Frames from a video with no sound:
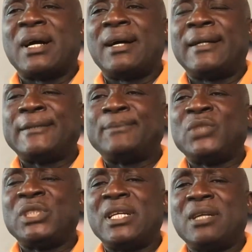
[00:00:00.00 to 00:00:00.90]

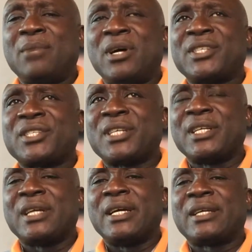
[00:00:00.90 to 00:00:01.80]
Adamawa
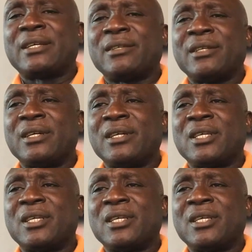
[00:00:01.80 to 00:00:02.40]
State, I can